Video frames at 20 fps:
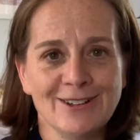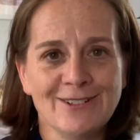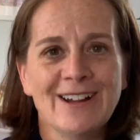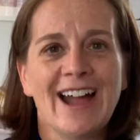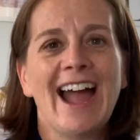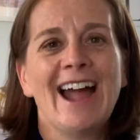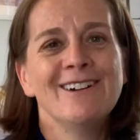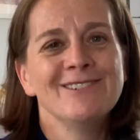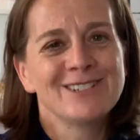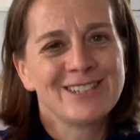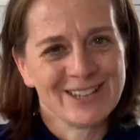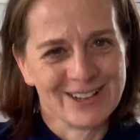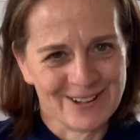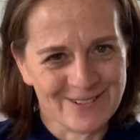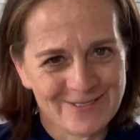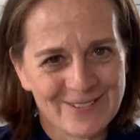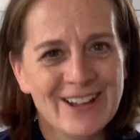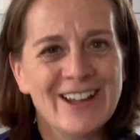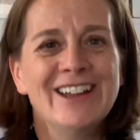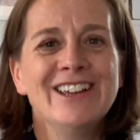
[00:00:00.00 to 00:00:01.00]
out of
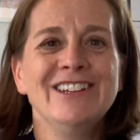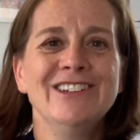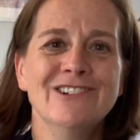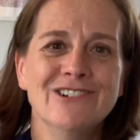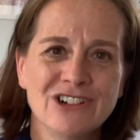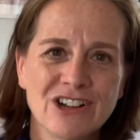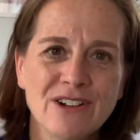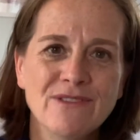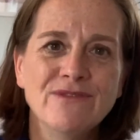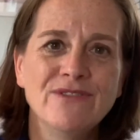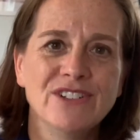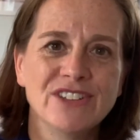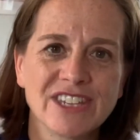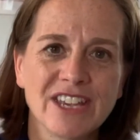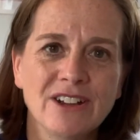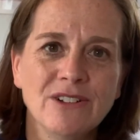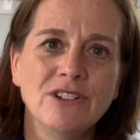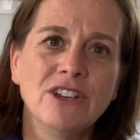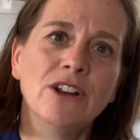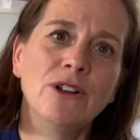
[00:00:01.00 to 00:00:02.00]
your comfort
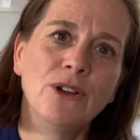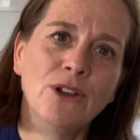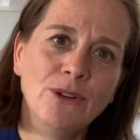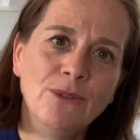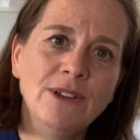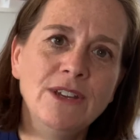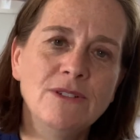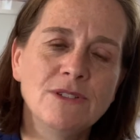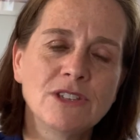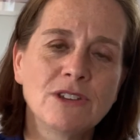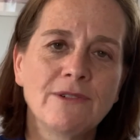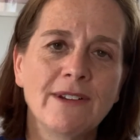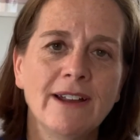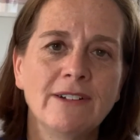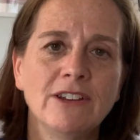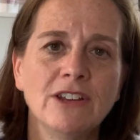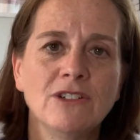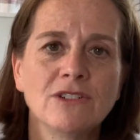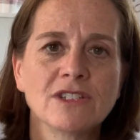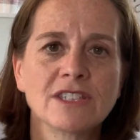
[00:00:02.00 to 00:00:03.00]
zone? You know, who are you
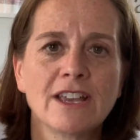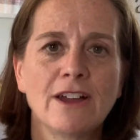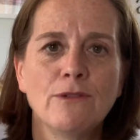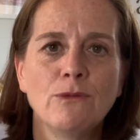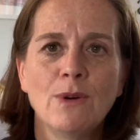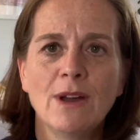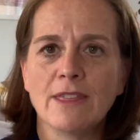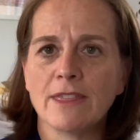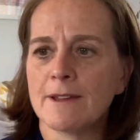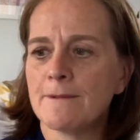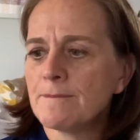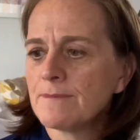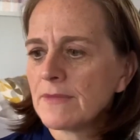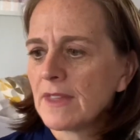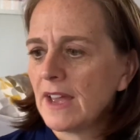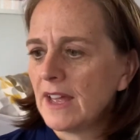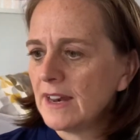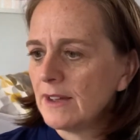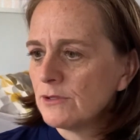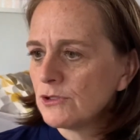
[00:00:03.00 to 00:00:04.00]
surrounding yourself with?
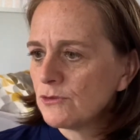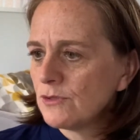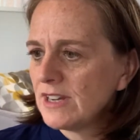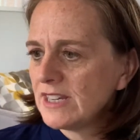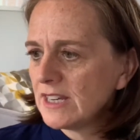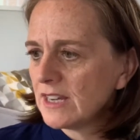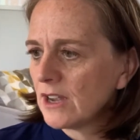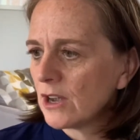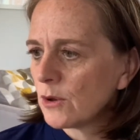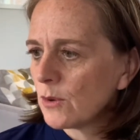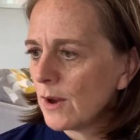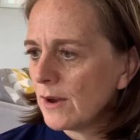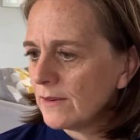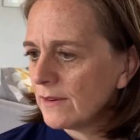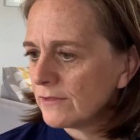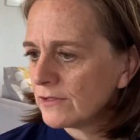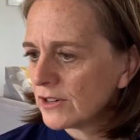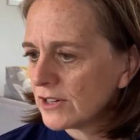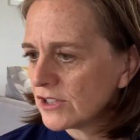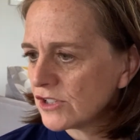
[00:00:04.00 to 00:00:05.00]
And I was reading a quote,
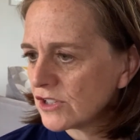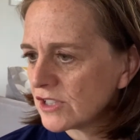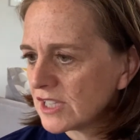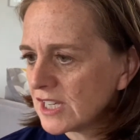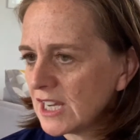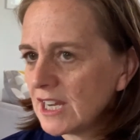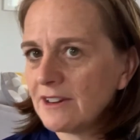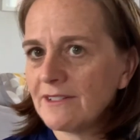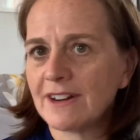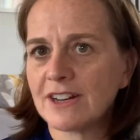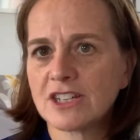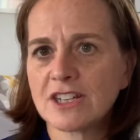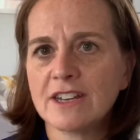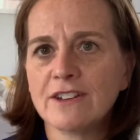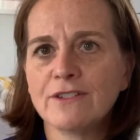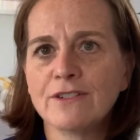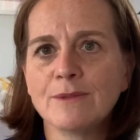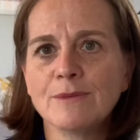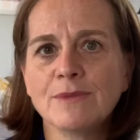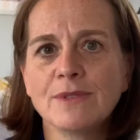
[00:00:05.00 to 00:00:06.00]
I've got it just here actually,
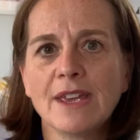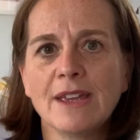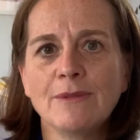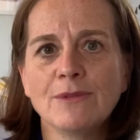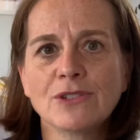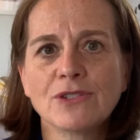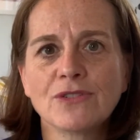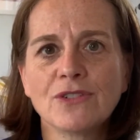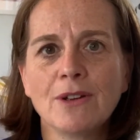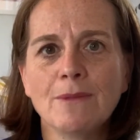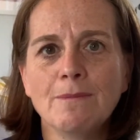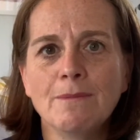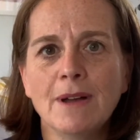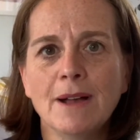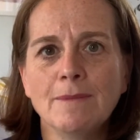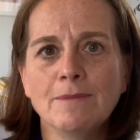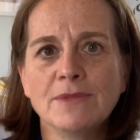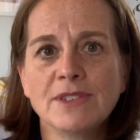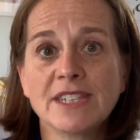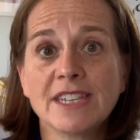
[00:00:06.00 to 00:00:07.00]
it was
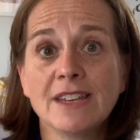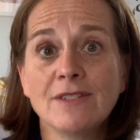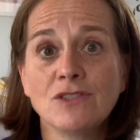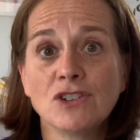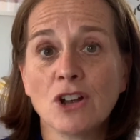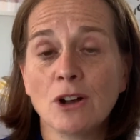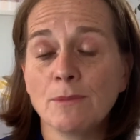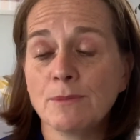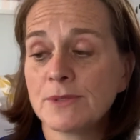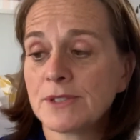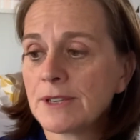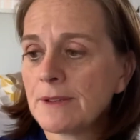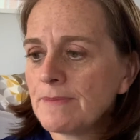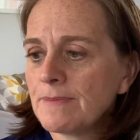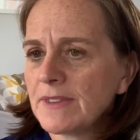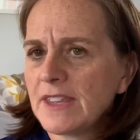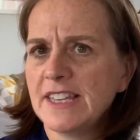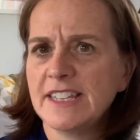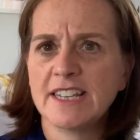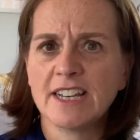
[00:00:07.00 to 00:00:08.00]
from Steve Jobs.
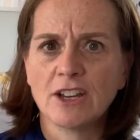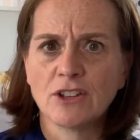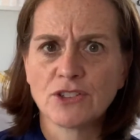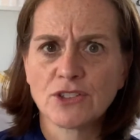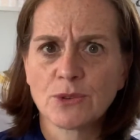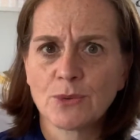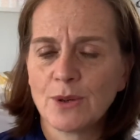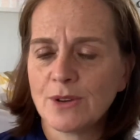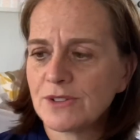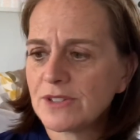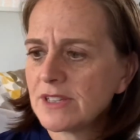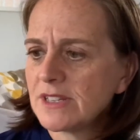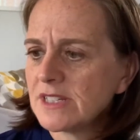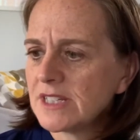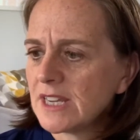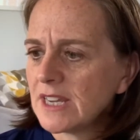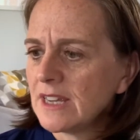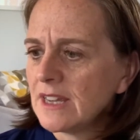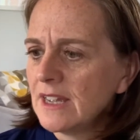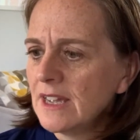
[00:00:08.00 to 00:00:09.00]
He did lots of quotes, didn't
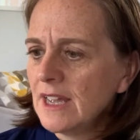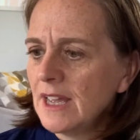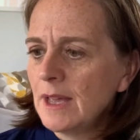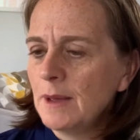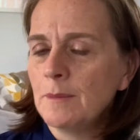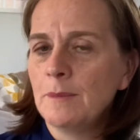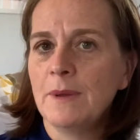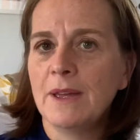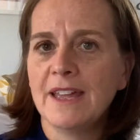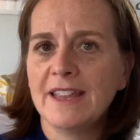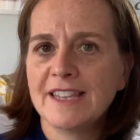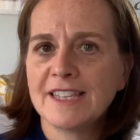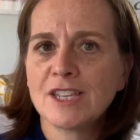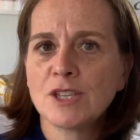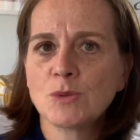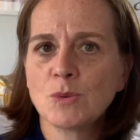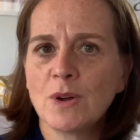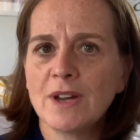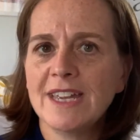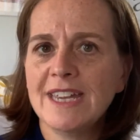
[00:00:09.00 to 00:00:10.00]
he? But this
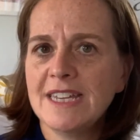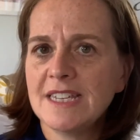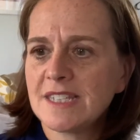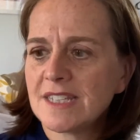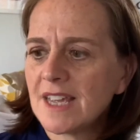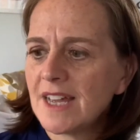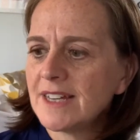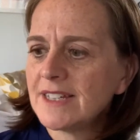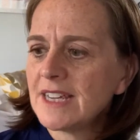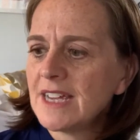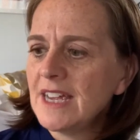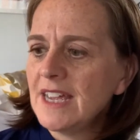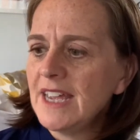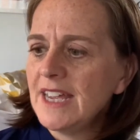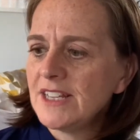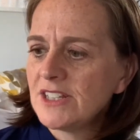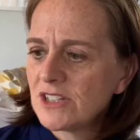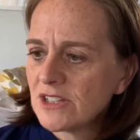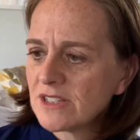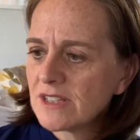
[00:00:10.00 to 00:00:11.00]
is what he said:
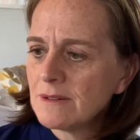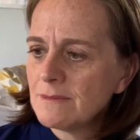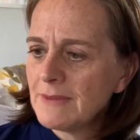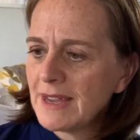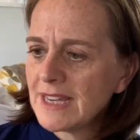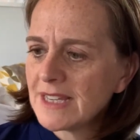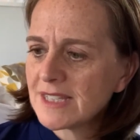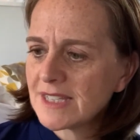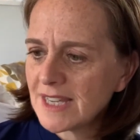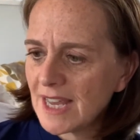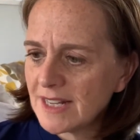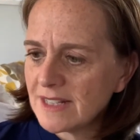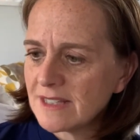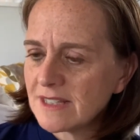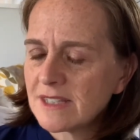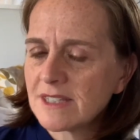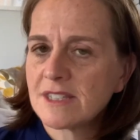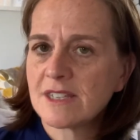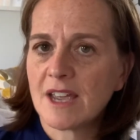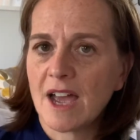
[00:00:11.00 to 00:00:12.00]
it doesn't make
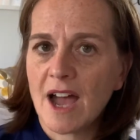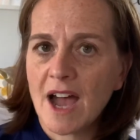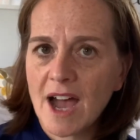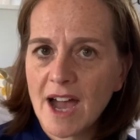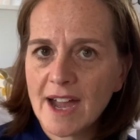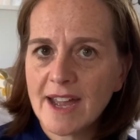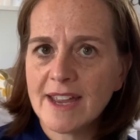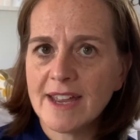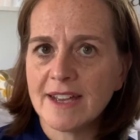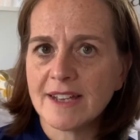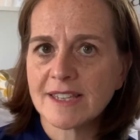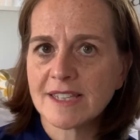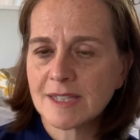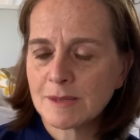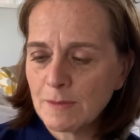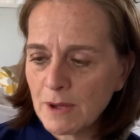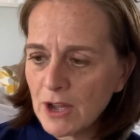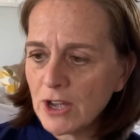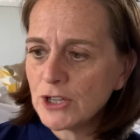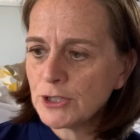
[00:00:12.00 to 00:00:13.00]
sense to hire
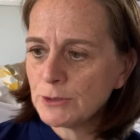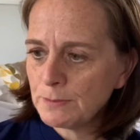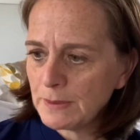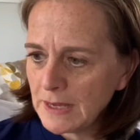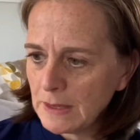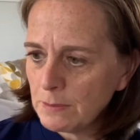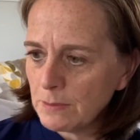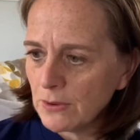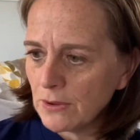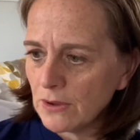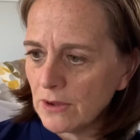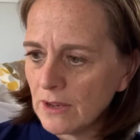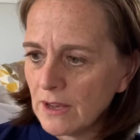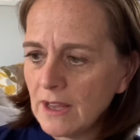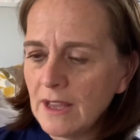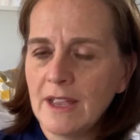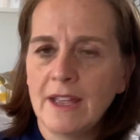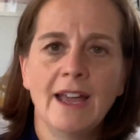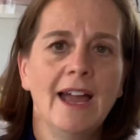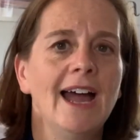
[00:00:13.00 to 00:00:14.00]
smart people
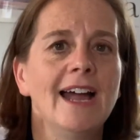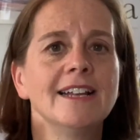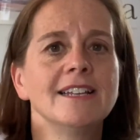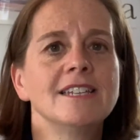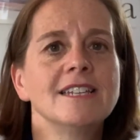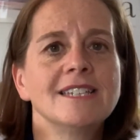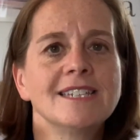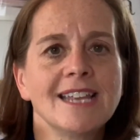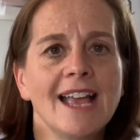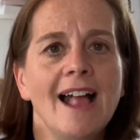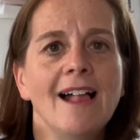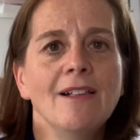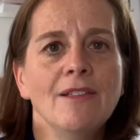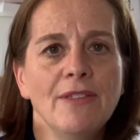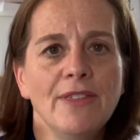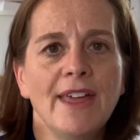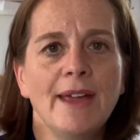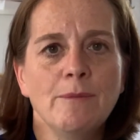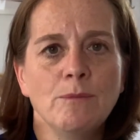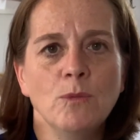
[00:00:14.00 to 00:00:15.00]
and to tell
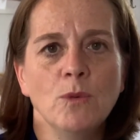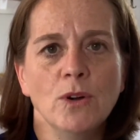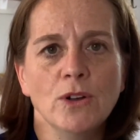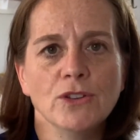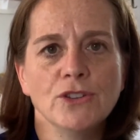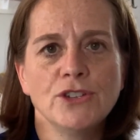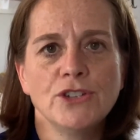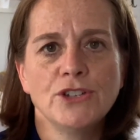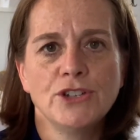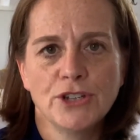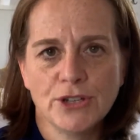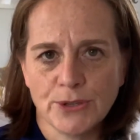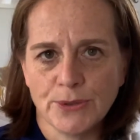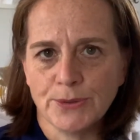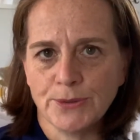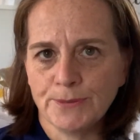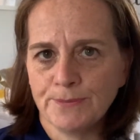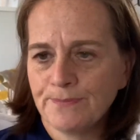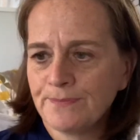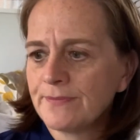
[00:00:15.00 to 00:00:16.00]
them what to
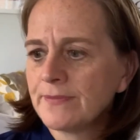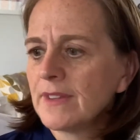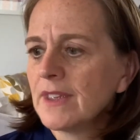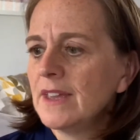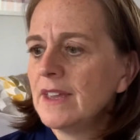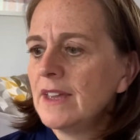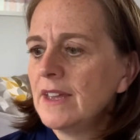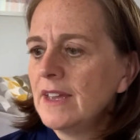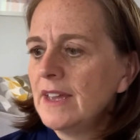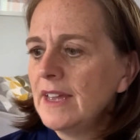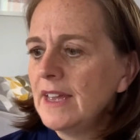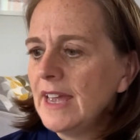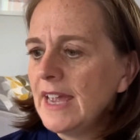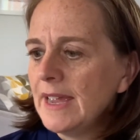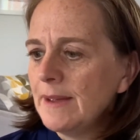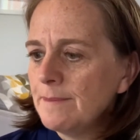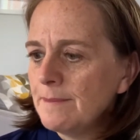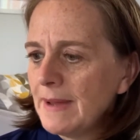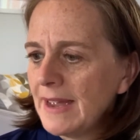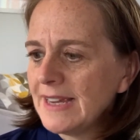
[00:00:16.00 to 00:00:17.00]
do.
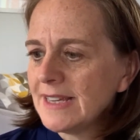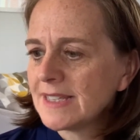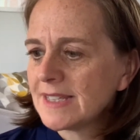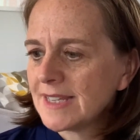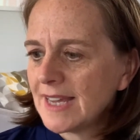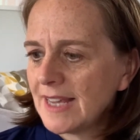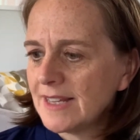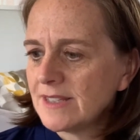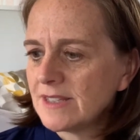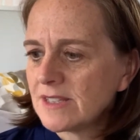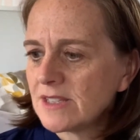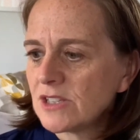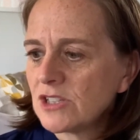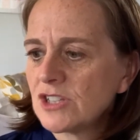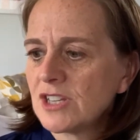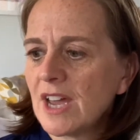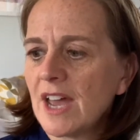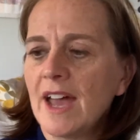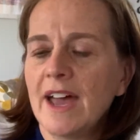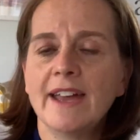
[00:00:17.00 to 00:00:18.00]
It makes sense
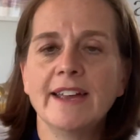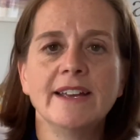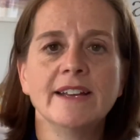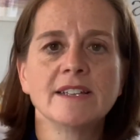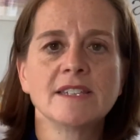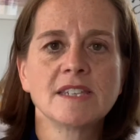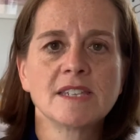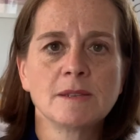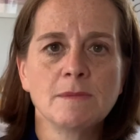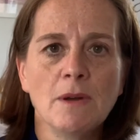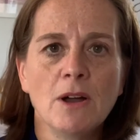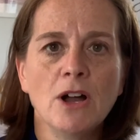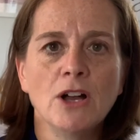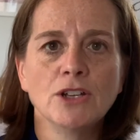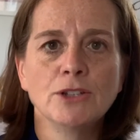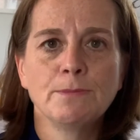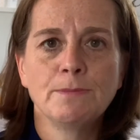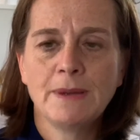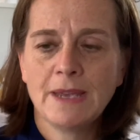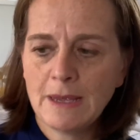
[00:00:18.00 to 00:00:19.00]
to hire
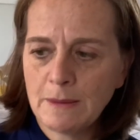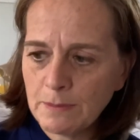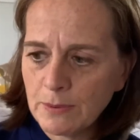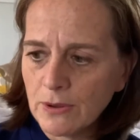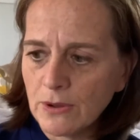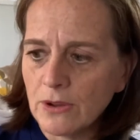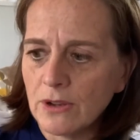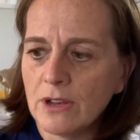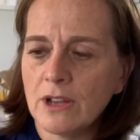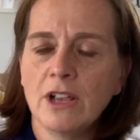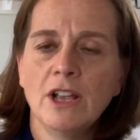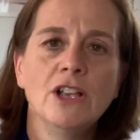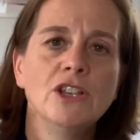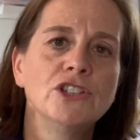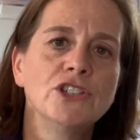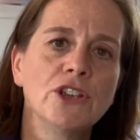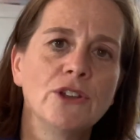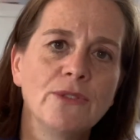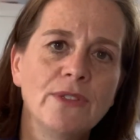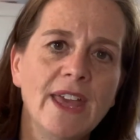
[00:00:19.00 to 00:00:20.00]
smart people
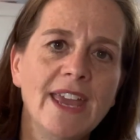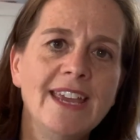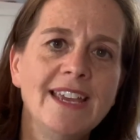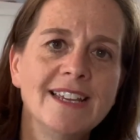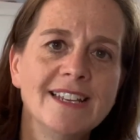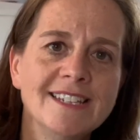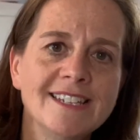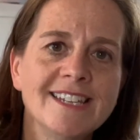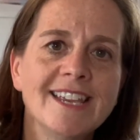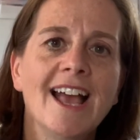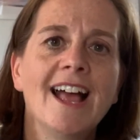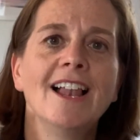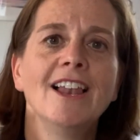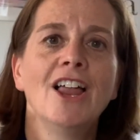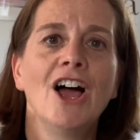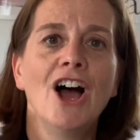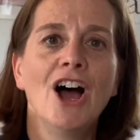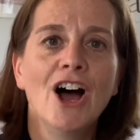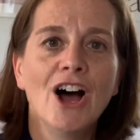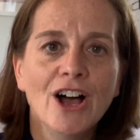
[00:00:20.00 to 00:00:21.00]
so they can
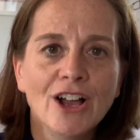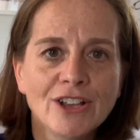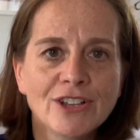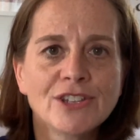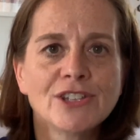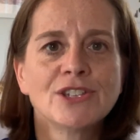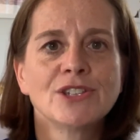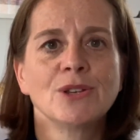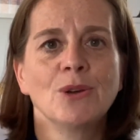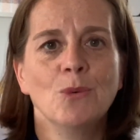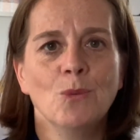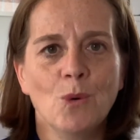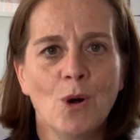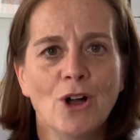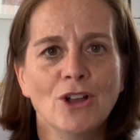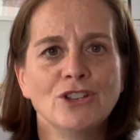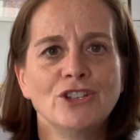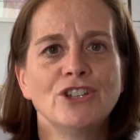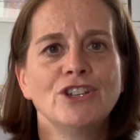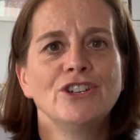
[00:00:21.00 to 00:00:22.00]
tell us
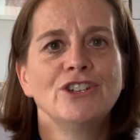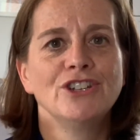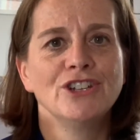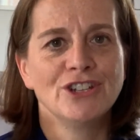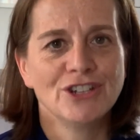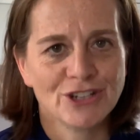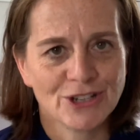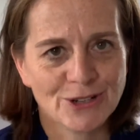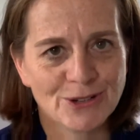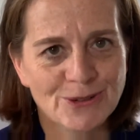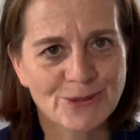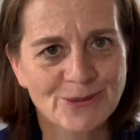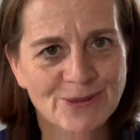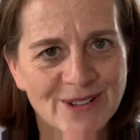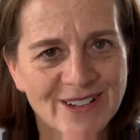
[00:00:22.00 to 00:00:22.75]
what to do.